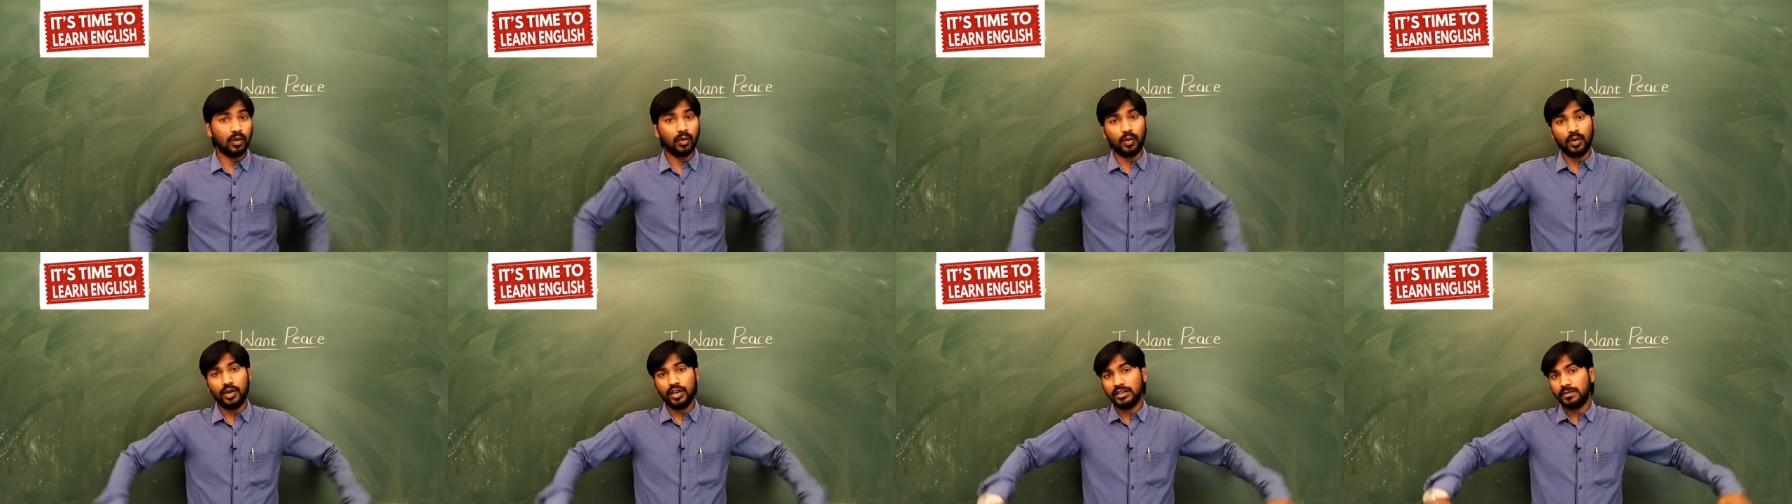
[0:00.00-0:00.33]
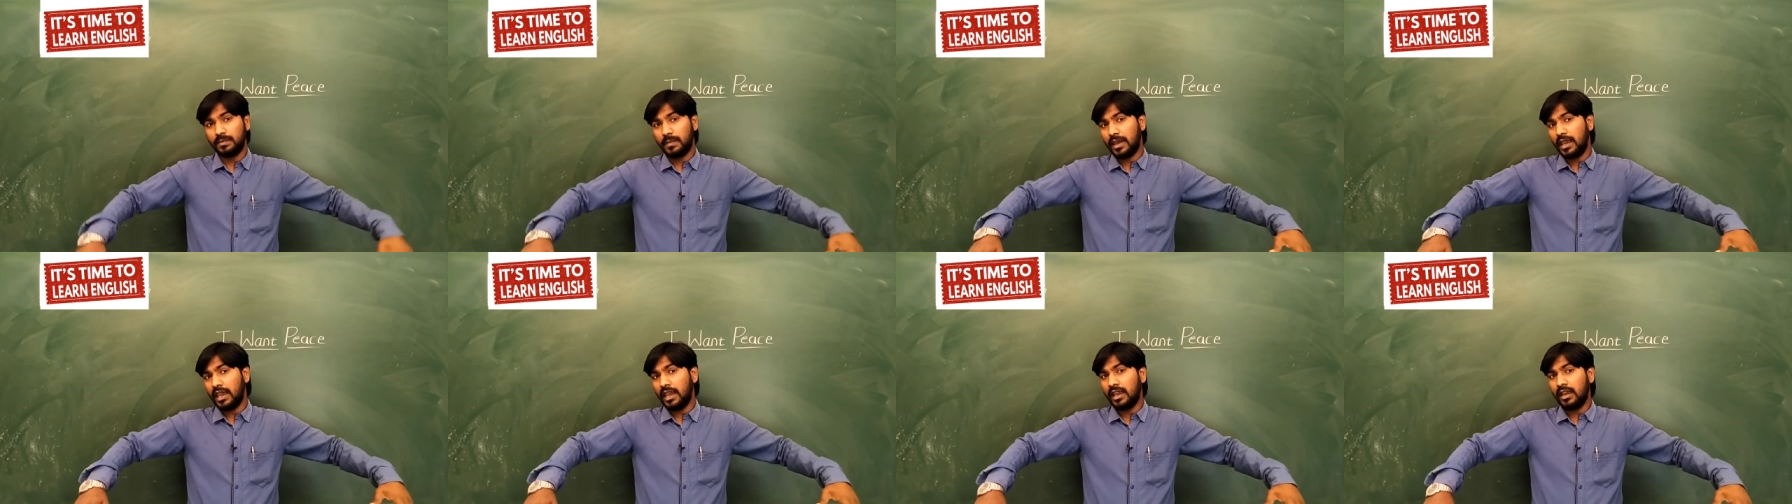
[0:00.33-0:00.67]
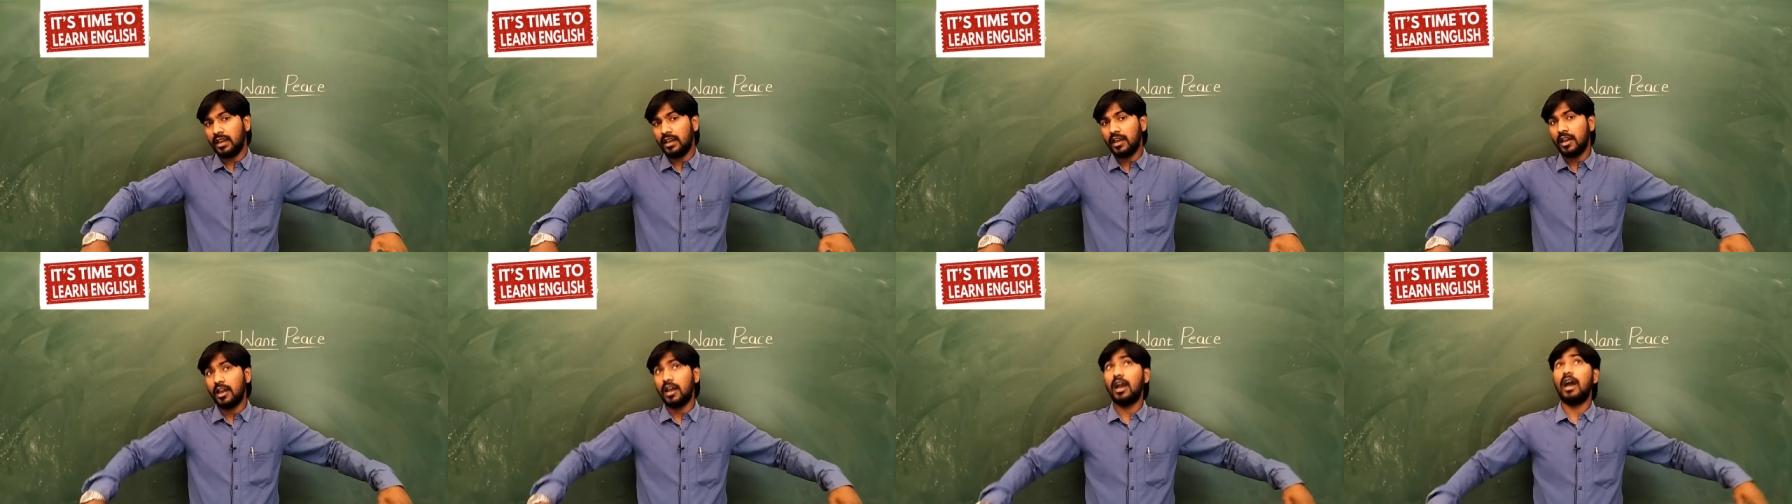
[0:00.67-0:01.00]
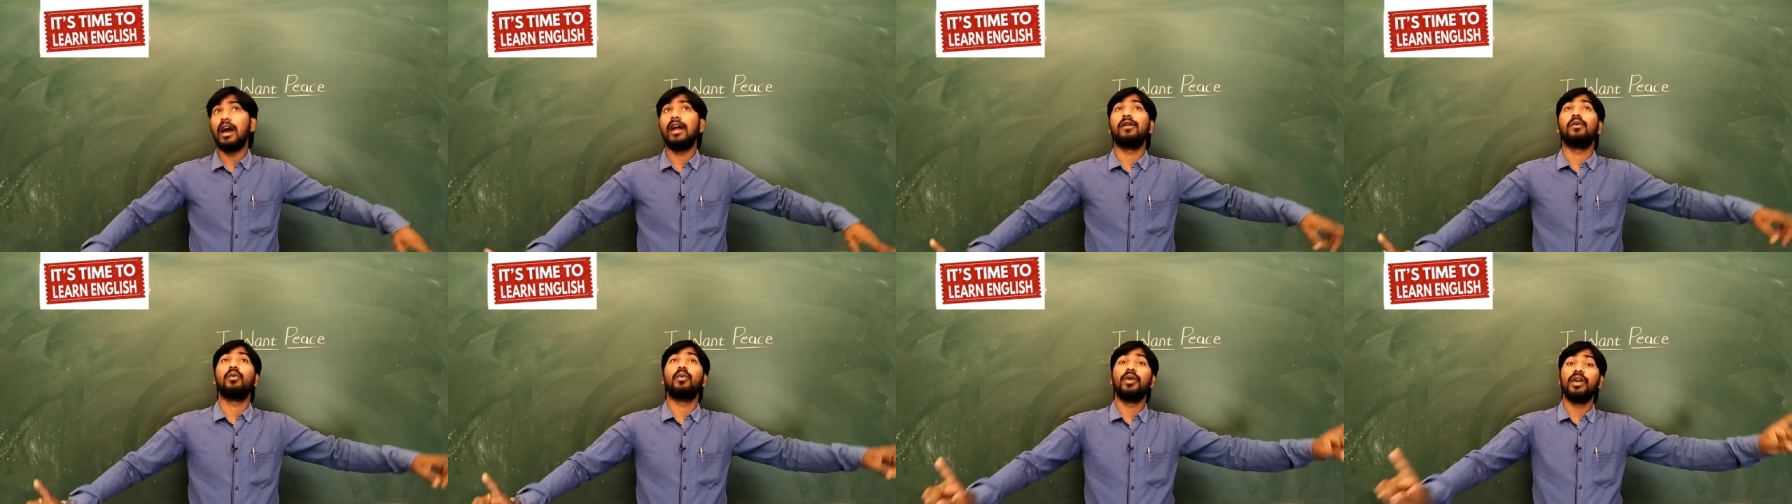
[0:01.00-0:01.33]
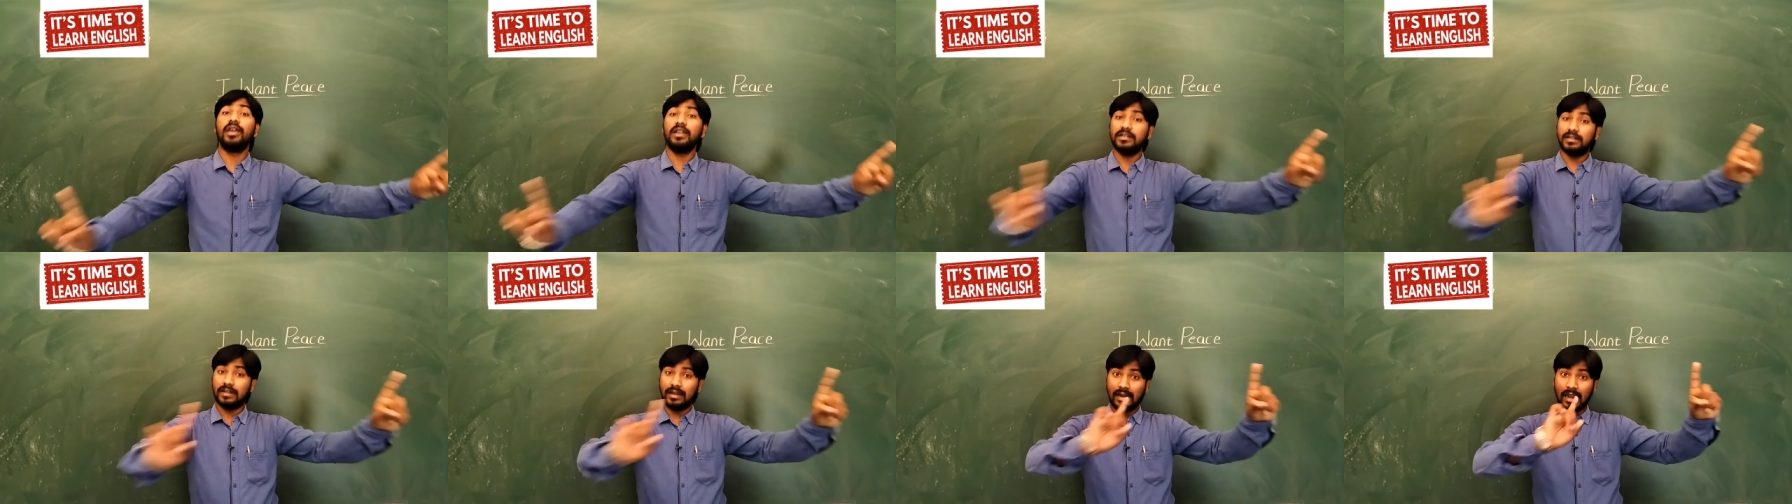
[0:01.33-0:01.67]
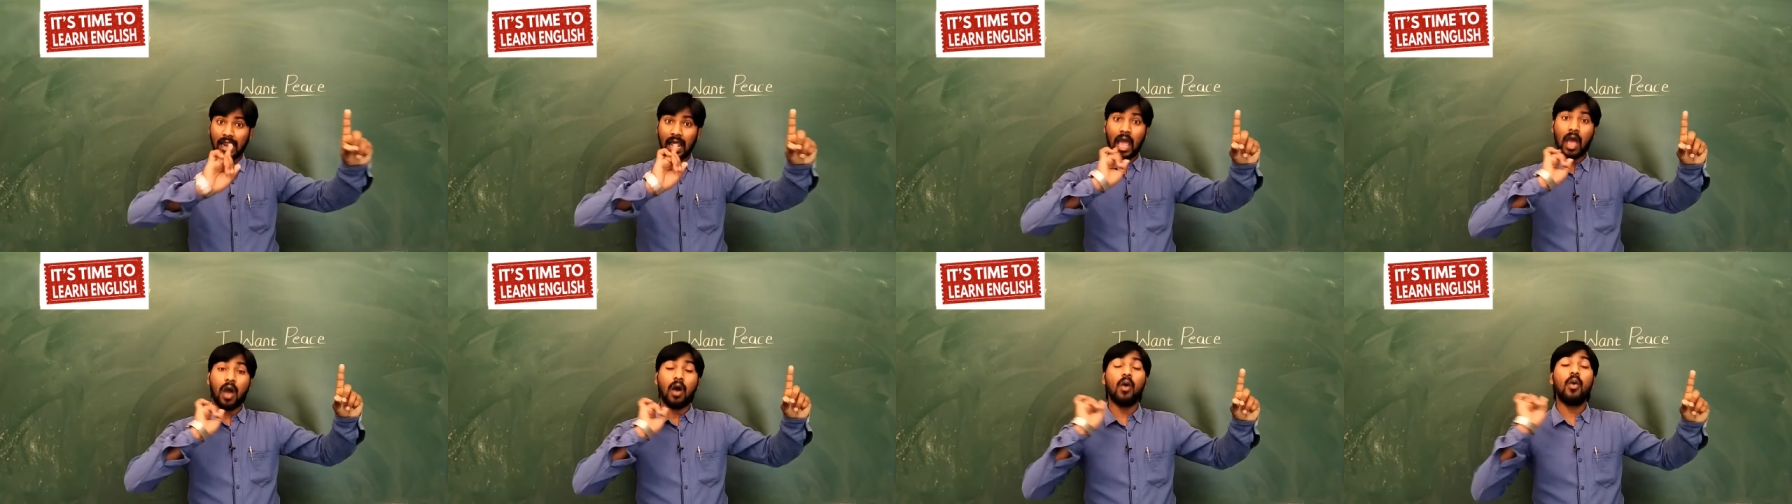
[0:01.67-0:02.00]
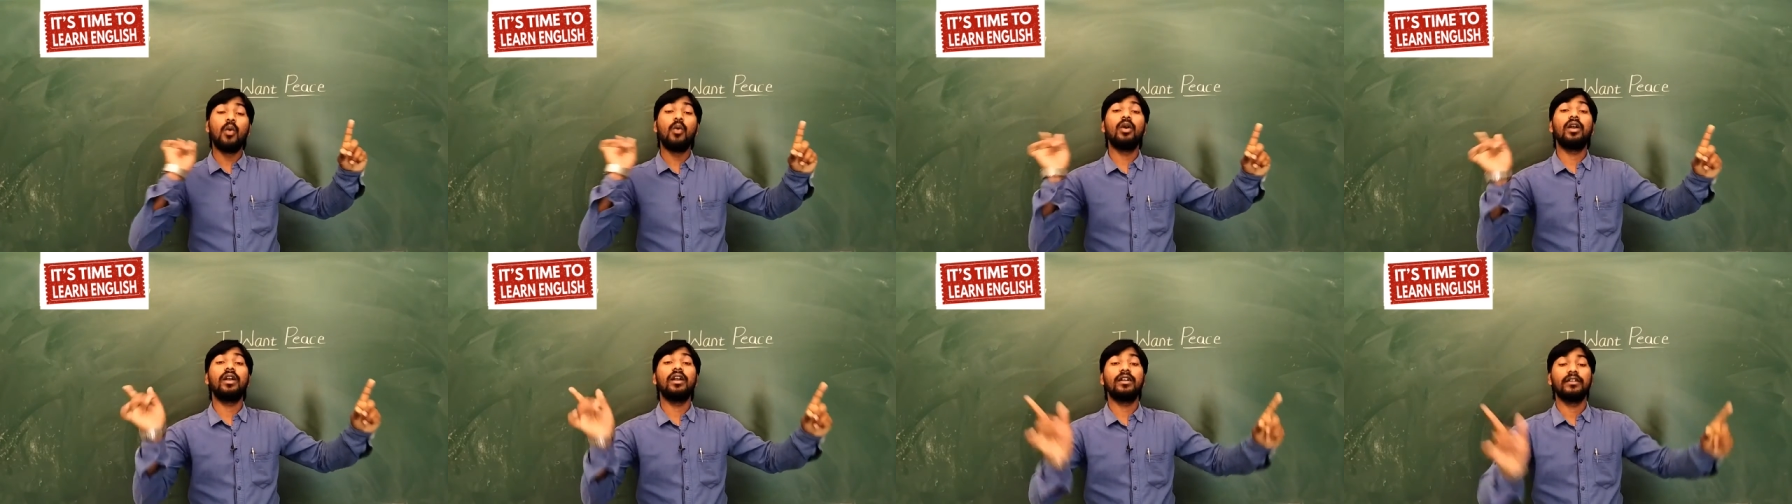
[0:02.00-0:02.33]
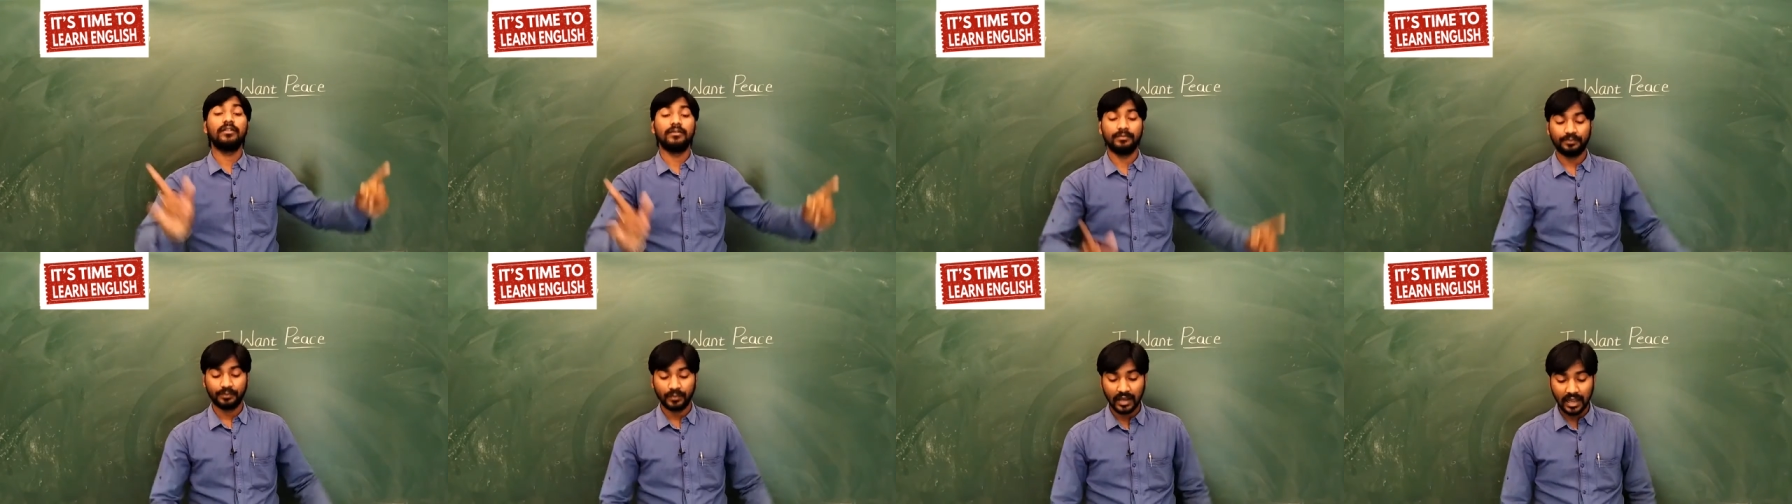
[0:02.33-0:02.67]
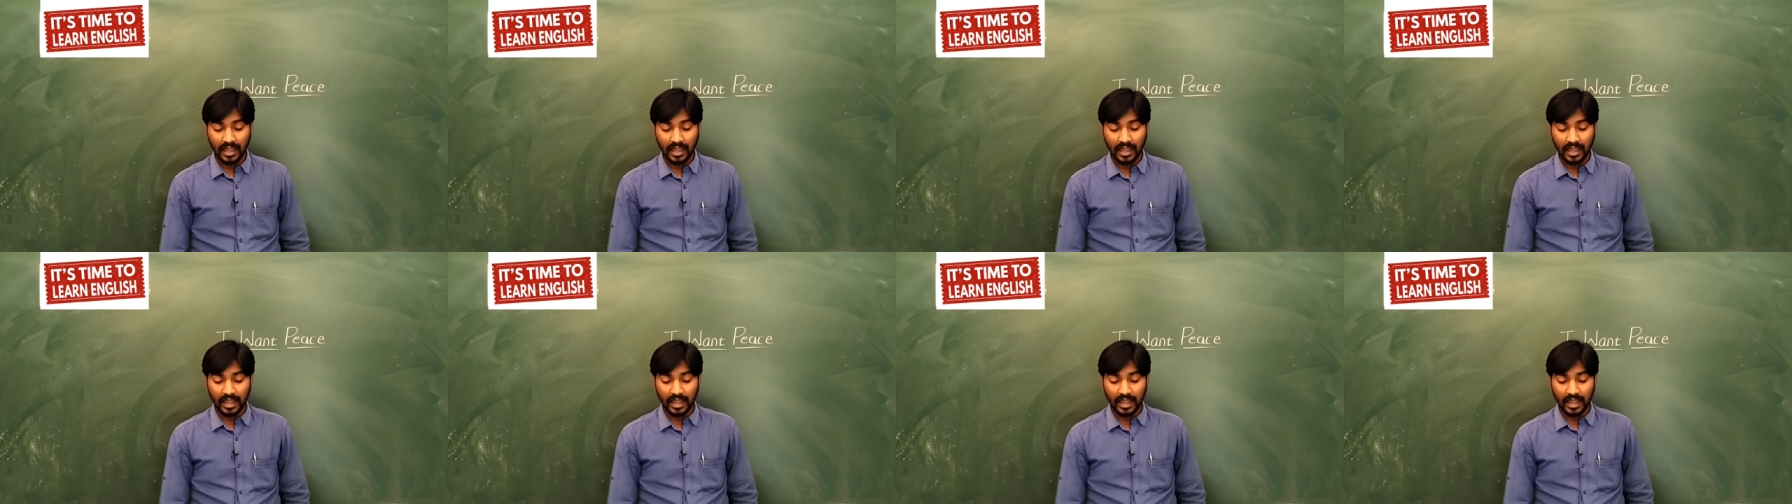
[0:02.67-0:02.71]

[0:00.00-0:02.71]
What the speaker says: who is big and who is round?